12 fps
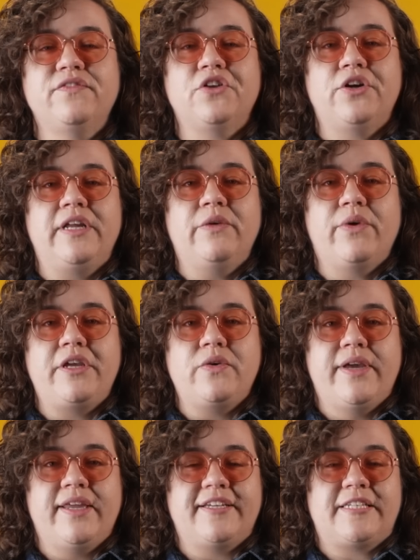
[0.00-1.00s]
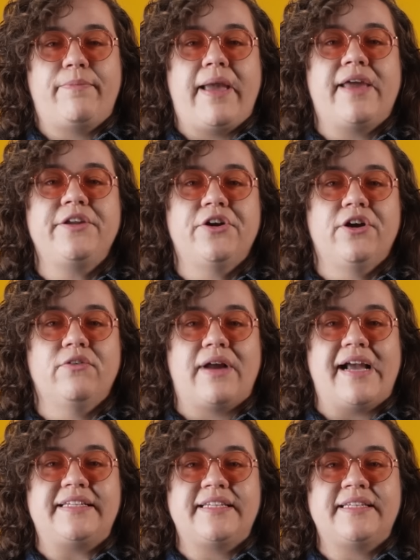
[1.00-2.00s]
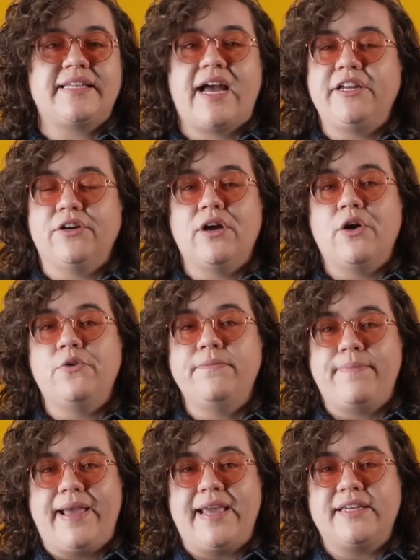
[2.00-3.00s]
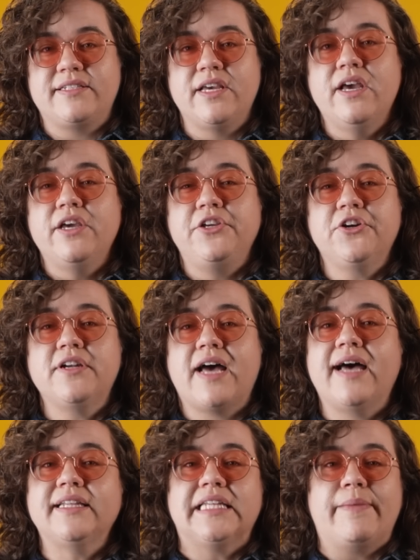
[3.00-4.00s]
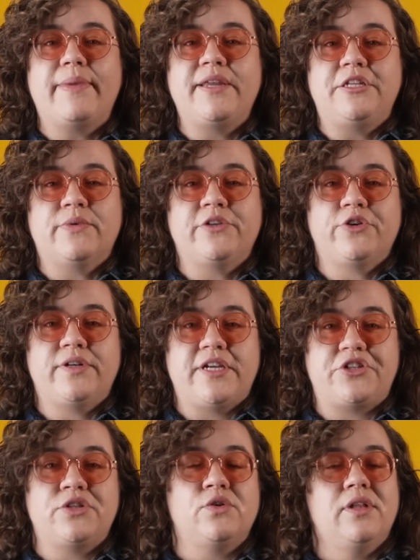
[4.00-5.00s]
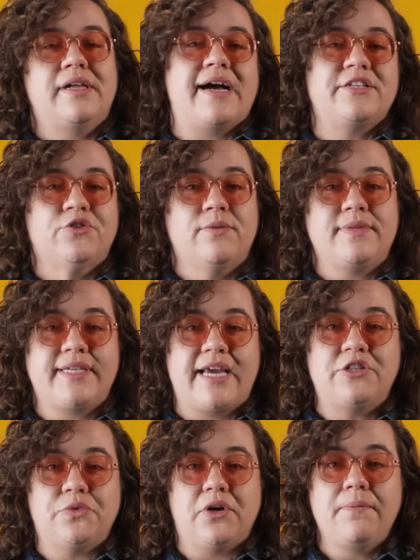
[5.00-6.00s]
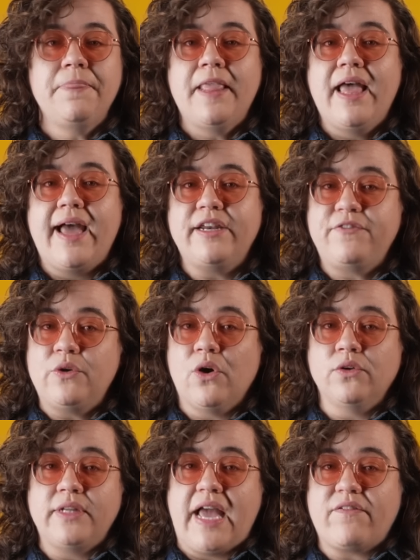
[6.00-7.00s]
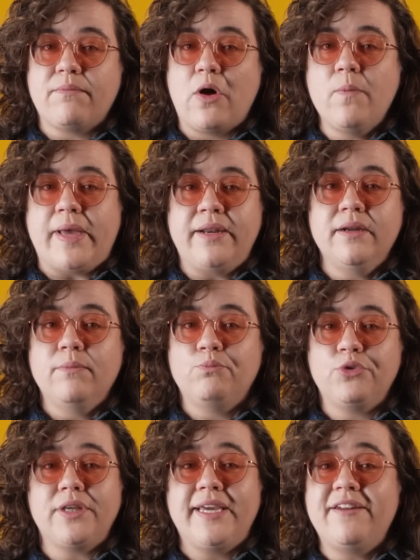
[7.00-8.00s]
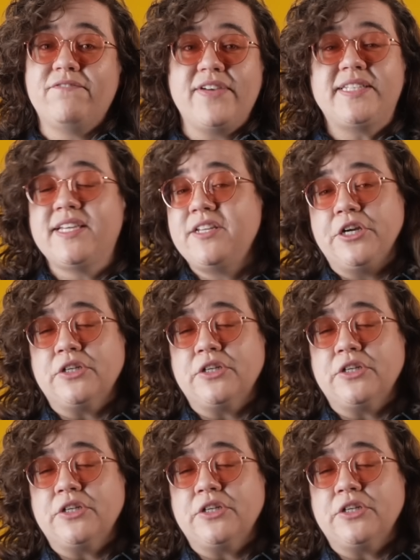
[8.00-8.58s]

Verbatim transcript: of learning where you can expand your horizons at your own pace. You're not limited to a traditional classroom schedule. And if you only have a moment, Brilliant fits into